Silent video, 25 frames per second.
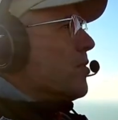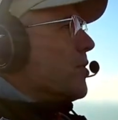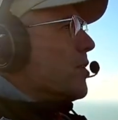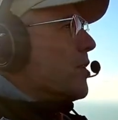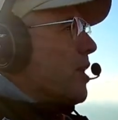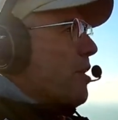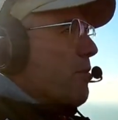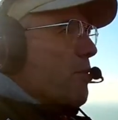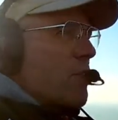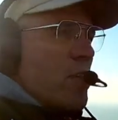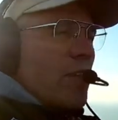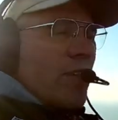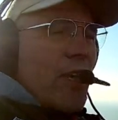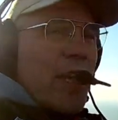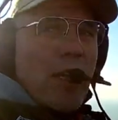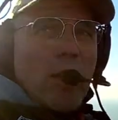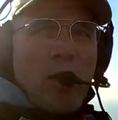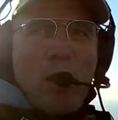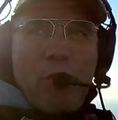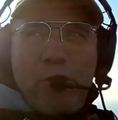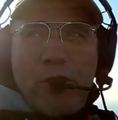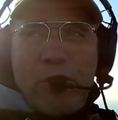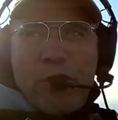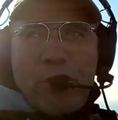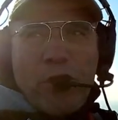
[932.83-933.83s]
so that was a
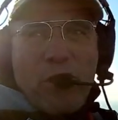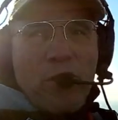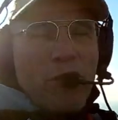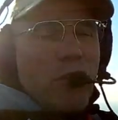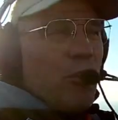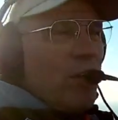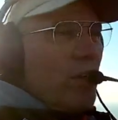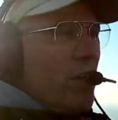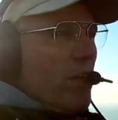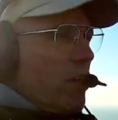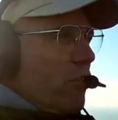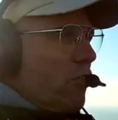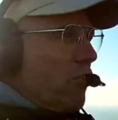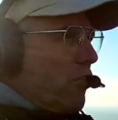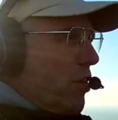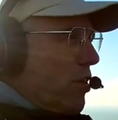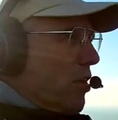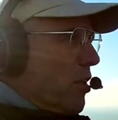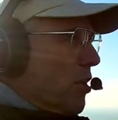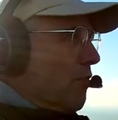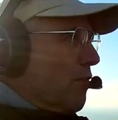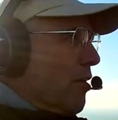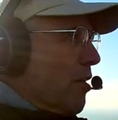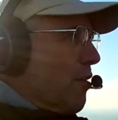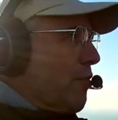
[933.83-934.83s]
takeoff. As you can see, it's
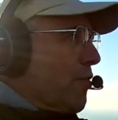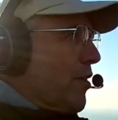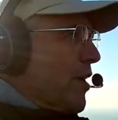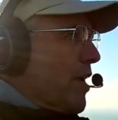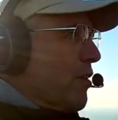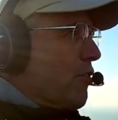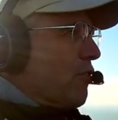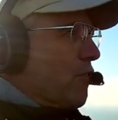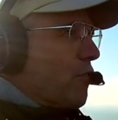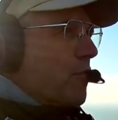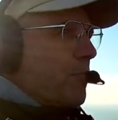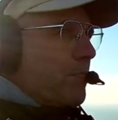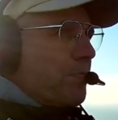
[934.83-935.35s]
very fast.